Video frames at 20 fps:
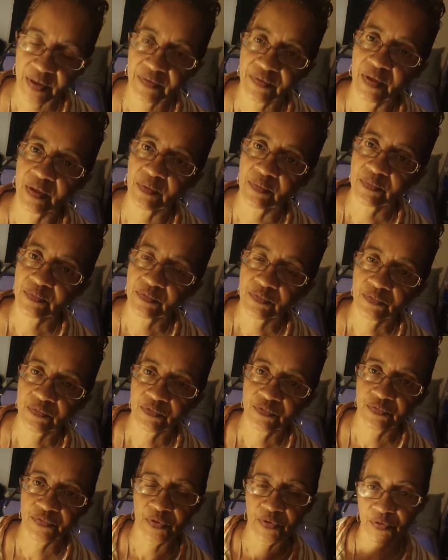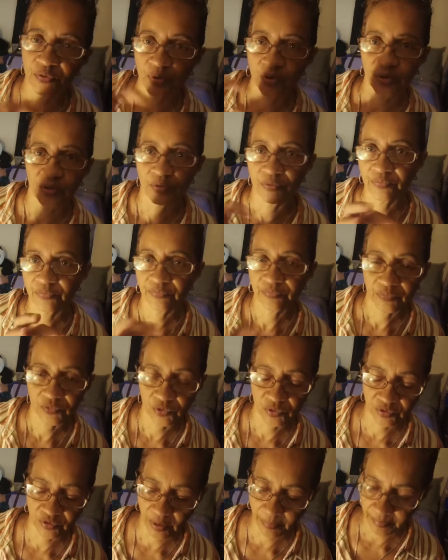that down for the
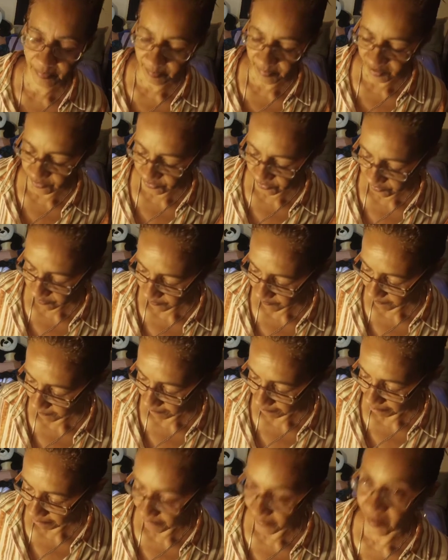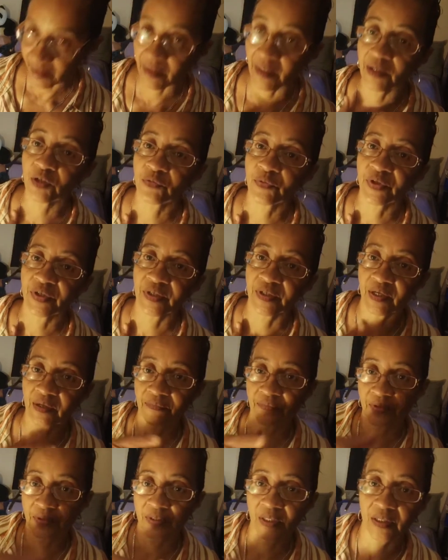type of meats that I already
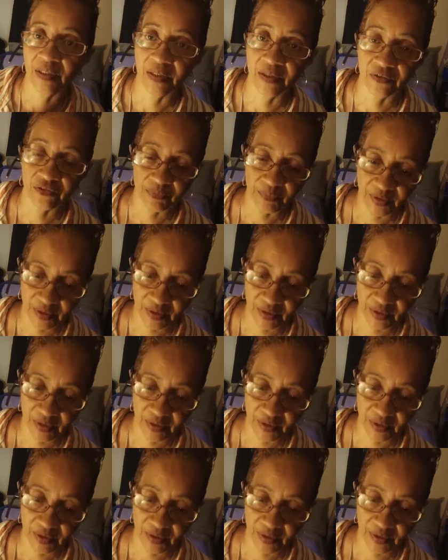have that y'all asked